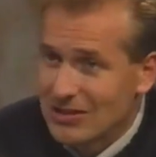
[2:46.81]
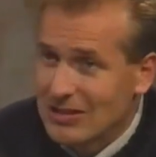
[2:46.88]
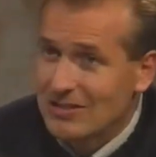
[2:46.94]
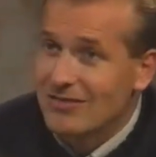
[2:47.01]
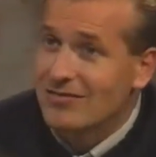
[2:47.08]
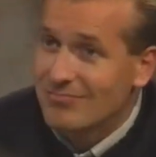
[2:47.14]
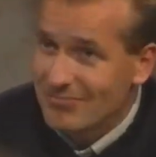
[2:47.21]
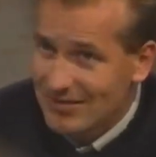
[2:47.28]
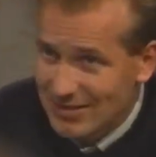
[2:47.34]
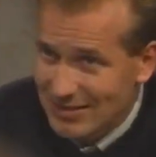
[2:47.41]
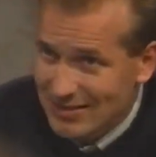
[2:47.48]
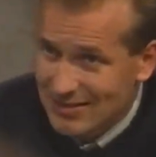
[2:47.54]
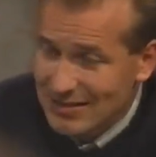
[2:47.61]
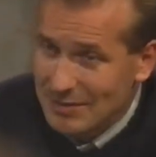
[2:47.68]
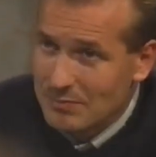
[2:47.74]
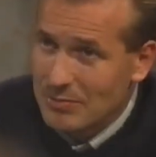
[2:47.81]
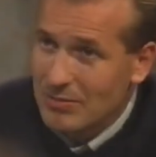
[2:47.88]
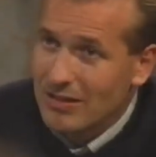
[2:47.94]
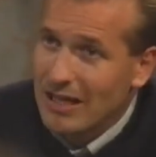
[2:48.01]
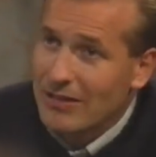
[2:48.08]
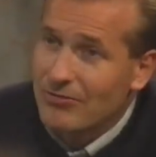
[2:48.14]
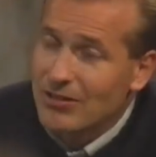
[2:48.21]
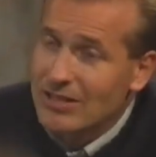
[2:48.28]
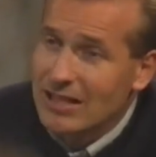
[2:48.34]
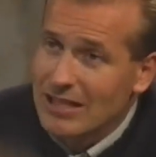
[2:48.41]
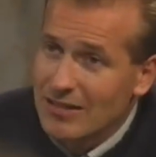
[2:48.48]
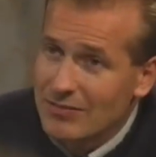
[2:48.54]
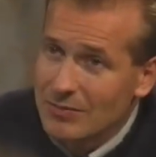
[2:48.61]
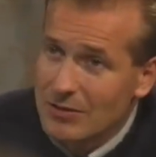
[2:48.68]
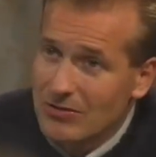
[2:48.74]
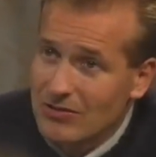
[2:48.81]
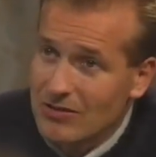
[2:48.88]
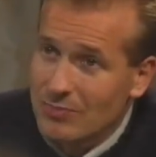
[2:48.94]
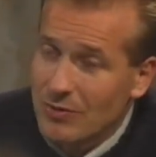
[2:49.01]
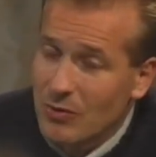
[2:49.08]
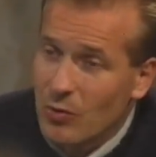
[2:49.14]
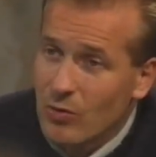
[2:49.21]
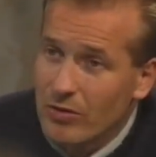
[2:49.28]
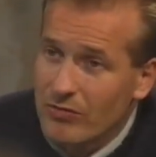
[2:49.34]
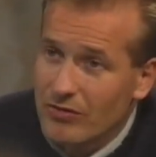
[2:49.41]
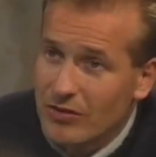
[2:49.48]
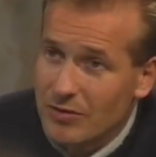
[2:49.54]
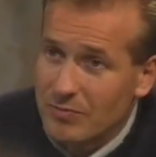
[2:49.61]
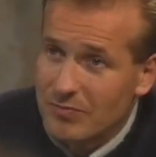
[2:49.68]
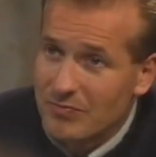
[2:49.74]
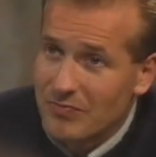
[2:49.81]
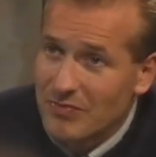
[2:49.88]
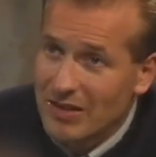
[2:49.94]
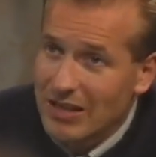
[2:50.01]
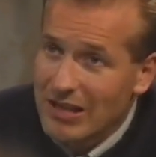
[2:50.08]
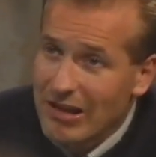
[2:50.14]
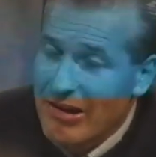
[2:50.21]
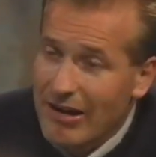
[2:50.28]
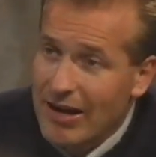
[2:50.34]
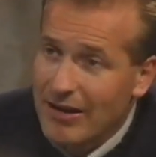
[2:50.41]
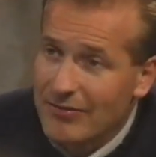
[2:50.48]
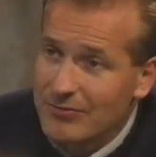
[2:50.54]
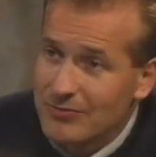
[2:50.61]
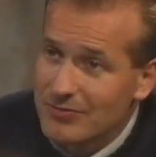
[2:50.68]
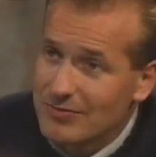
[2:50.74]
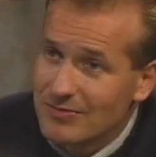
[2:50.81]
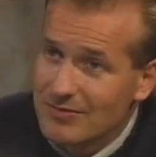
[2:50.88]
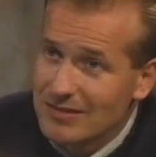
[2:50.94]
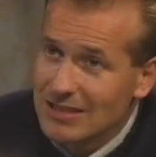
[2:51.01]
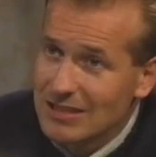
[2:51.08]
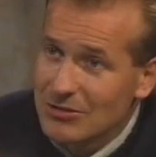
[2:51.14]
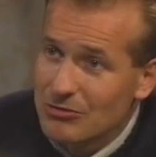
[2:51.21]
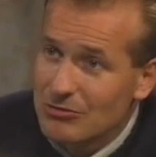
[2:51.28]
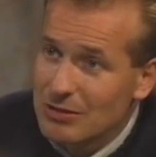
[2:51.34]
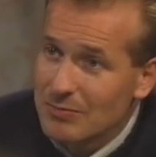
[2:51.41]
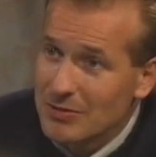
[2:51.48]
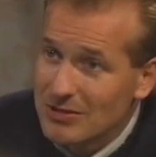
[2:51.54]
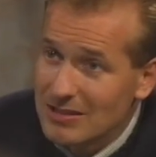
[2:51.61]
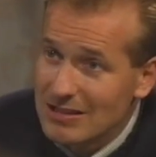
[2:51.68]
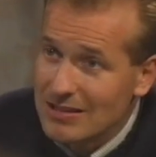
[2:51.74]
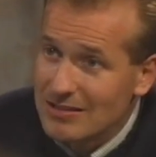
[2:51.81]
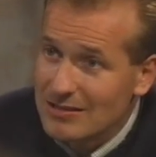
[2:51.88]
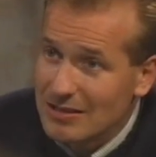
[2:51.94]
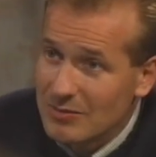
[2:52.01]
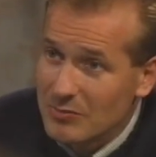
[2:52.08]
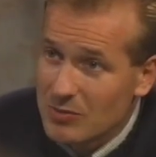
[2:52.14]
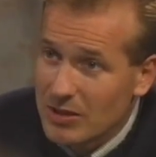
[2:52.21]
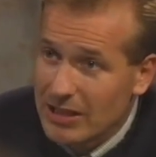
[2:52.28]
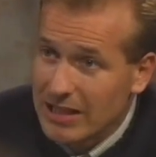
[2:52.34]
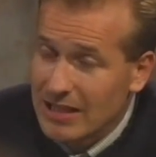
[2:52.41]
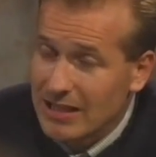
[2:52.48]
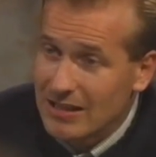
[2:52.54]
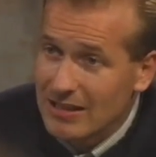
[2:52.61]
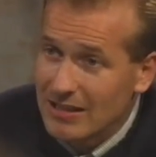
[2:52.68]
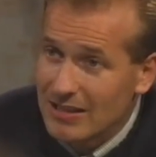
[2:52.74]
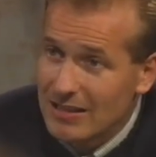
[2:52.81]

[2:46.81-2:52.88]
just simple, everyday experiences, but all of them have contributed in some way.